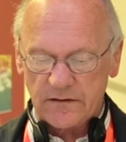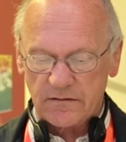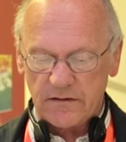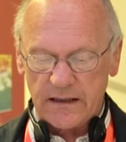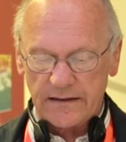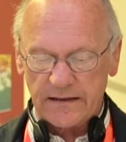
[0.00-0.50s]

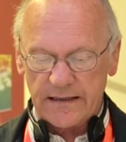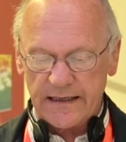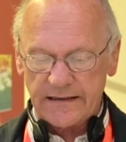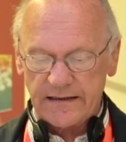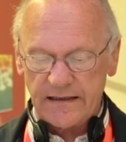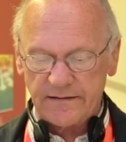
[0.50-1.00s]
Quran and
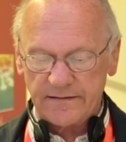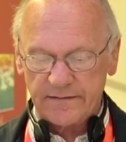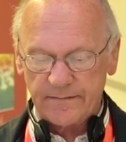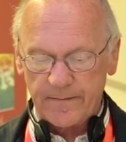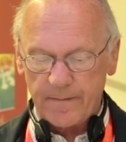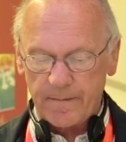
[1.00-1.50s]

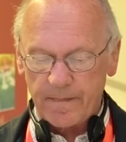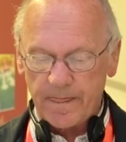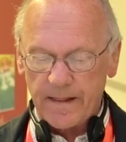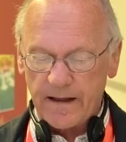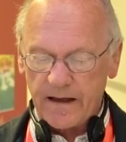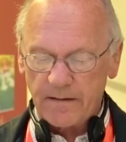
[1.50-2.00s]
Hadith,
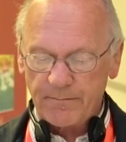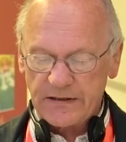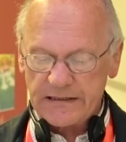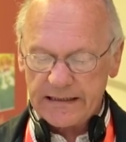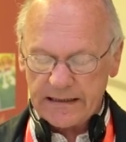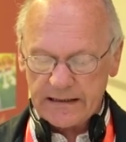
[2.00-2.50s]
and
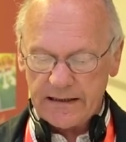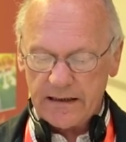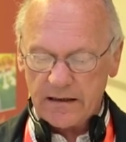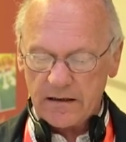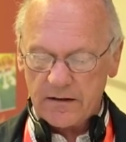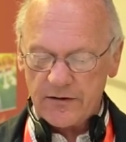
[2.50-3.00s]
particularly
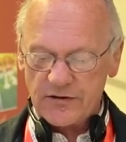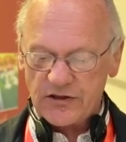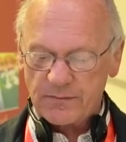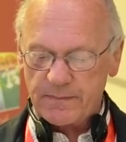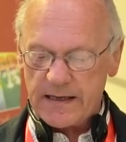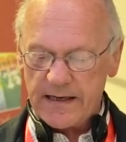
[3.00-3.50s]

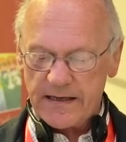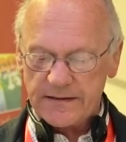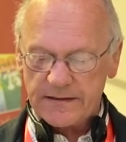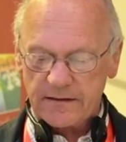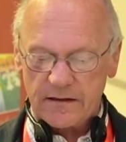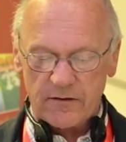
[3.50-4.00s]
encourages
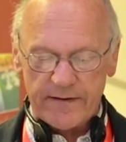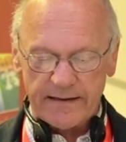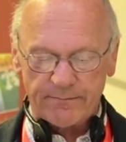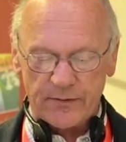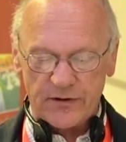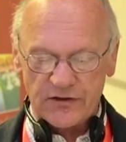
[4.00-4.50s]
pious and
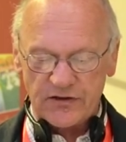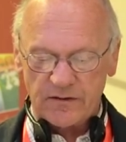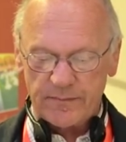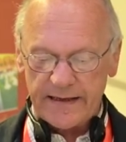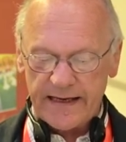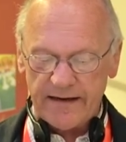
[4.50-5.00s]
correct
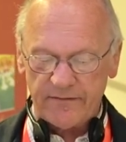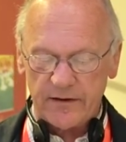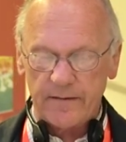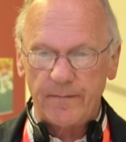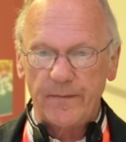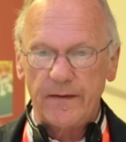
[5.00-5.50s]
personal
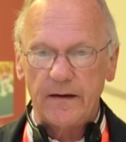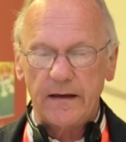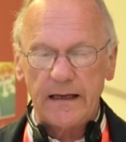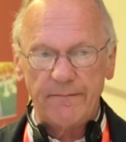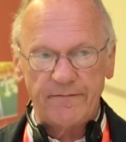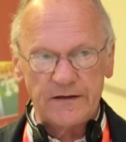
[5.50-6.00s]
behavior,
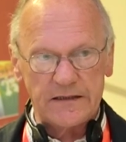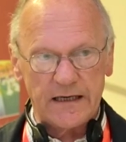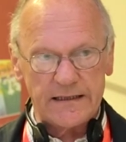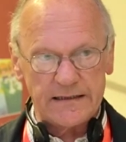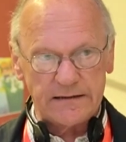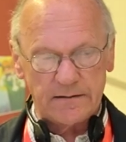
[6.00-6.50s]

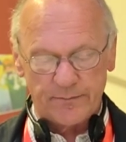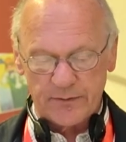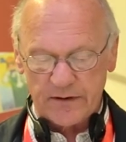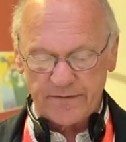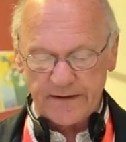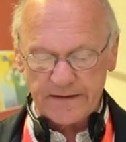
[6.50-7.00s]
emphasizing the
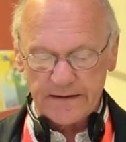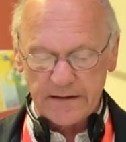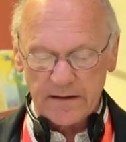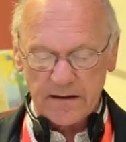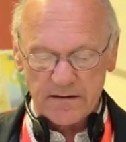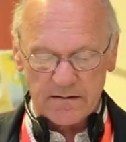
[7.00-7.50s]
Prophet
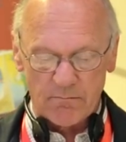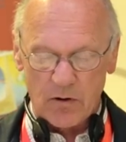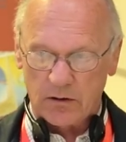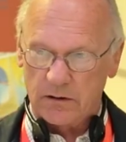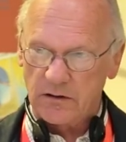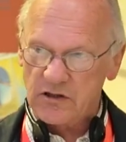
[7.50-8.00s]
as a
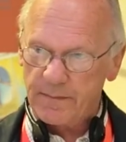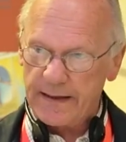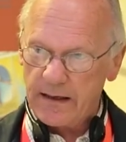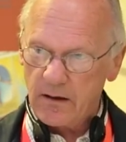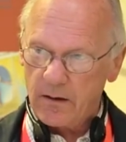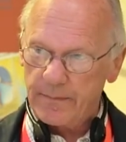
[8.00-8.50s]
model to
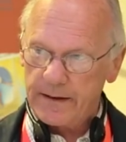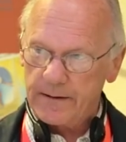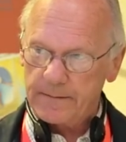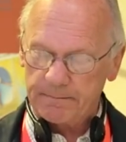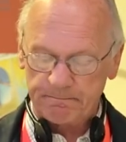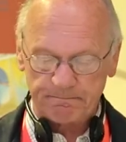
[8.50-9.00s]
be
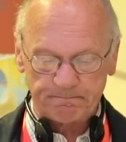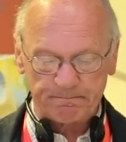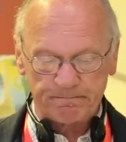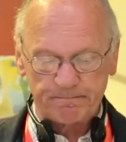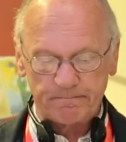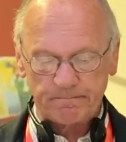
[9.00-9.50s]
copied.
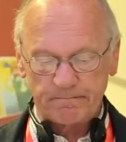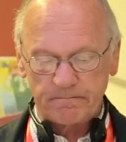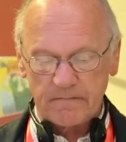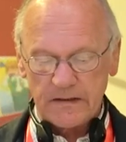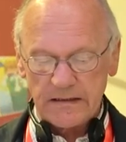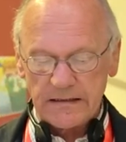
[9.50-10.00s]

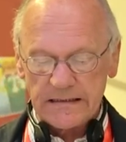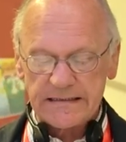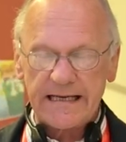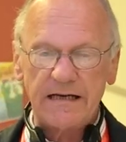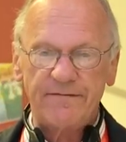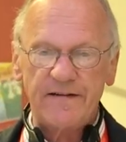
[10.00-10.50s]

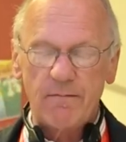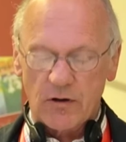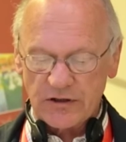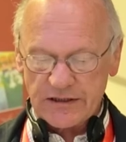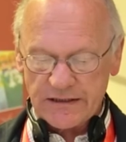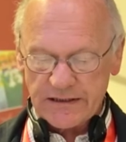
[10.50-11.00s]
Salafi
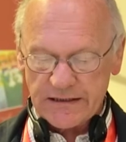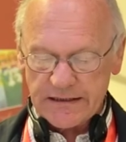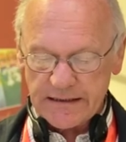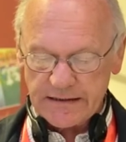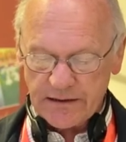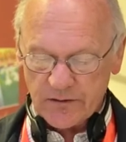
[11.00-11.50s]
mosques and
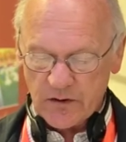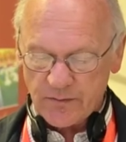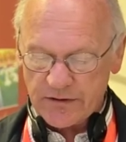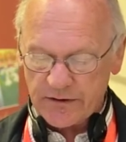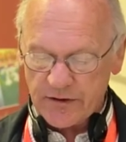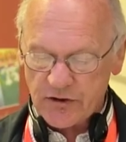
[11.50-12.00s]
study
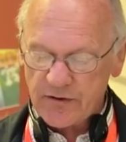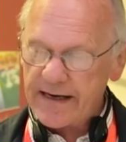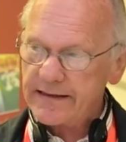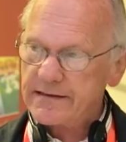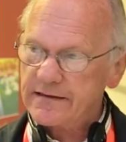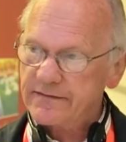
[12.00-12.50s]
groups are
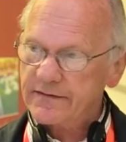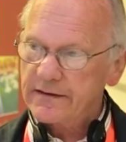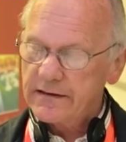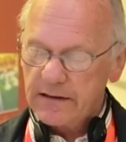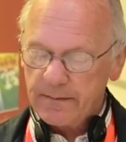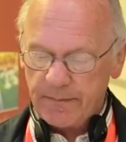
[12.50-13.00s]
attractive
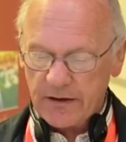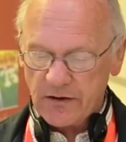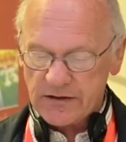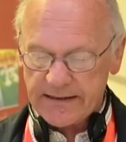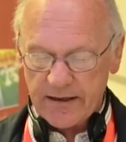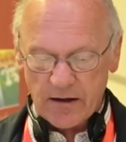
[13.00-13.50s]

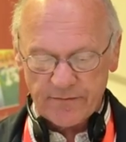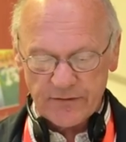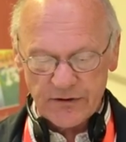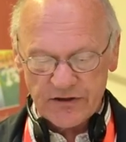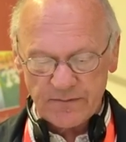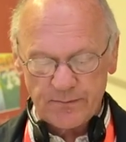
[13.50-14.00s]
because they
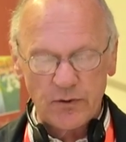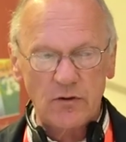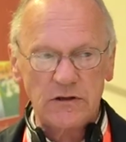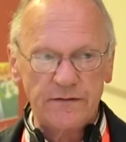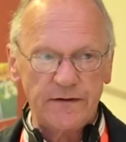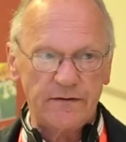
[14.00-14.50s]
offer a supportive